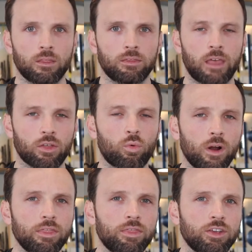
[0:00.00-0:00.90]
Now the
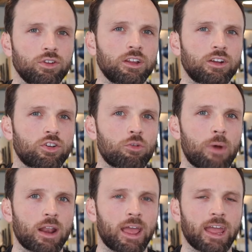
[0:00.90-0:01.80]
one thing you need to know
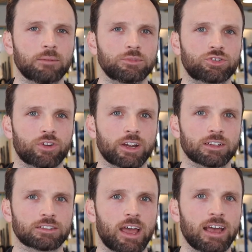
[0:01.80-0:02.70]
about
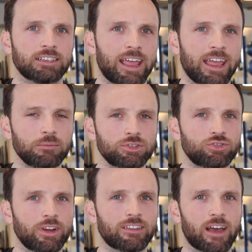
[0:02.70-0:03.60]
hamstrings is
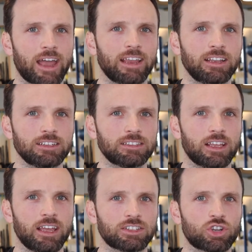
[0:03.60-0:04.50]
hamstring
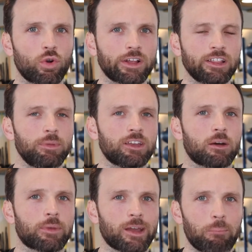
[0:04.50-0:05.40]
tightness is quickly
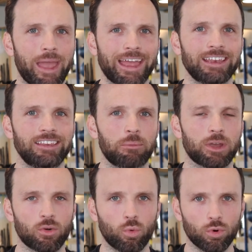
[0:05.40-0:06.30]
becoming a
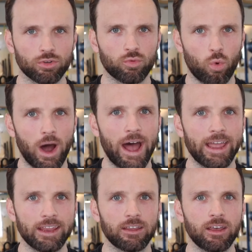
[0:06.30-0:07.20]
pandemic
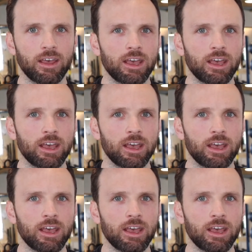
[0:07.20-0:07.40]
worldwide.